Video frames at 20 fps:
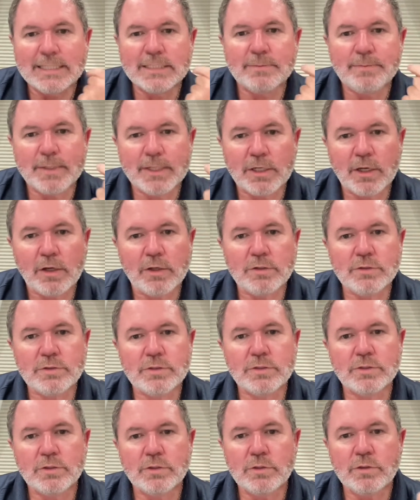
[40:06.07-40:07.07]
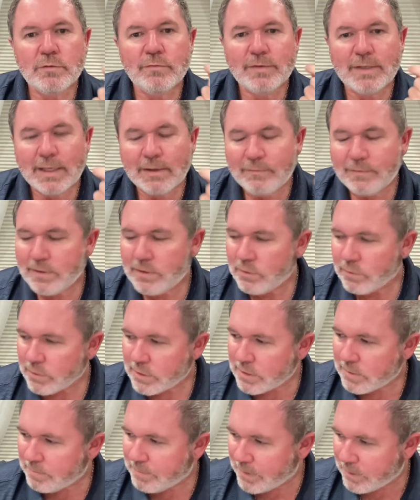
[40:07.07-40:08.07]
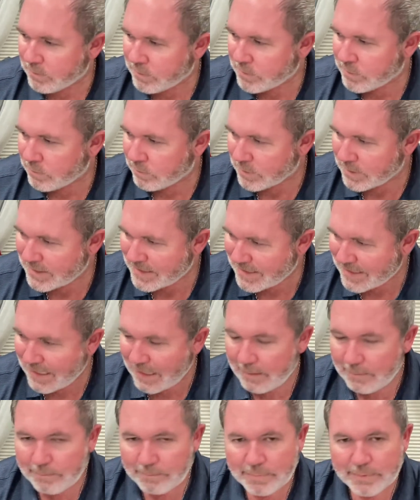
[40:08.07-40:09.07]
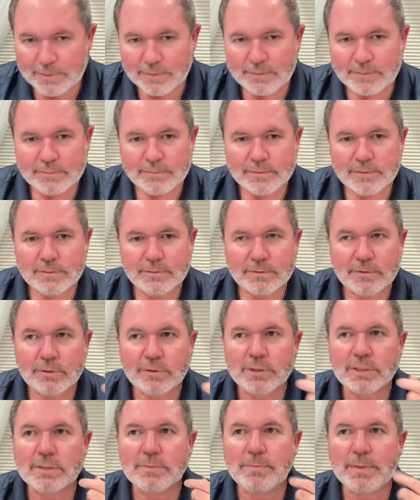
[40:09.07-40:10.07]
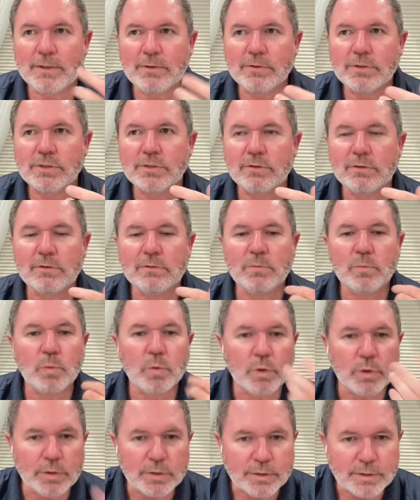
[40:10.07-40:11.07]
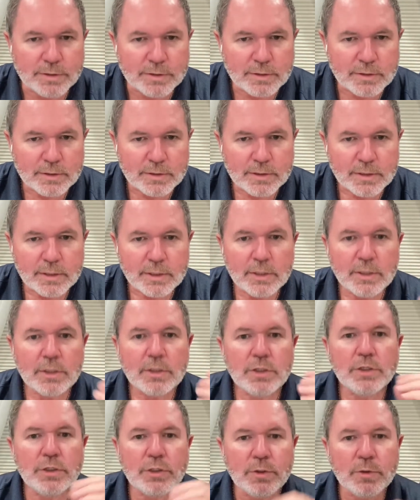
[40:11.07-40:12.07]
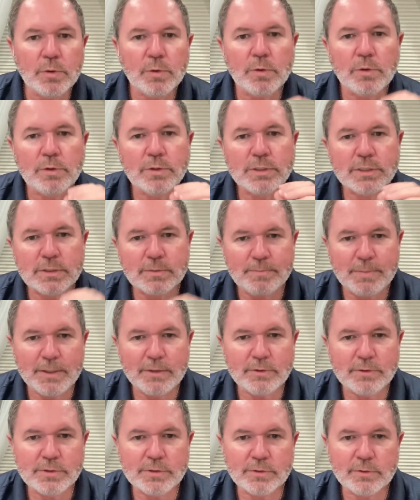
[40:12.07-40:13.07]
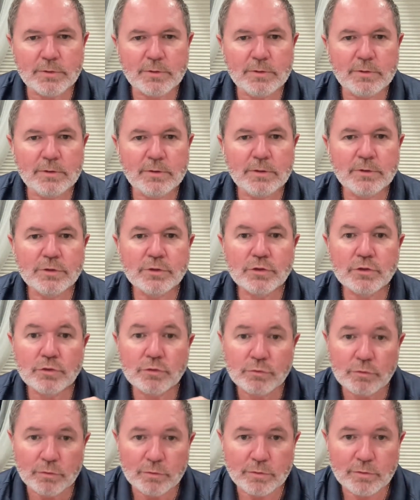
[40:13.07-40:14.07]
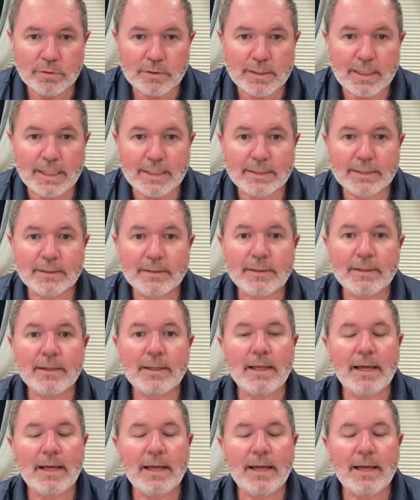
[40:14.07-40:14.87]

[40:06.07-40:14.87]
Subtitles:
it's because you've given your spiritual stamp, your spiritual word, your spiritual truth that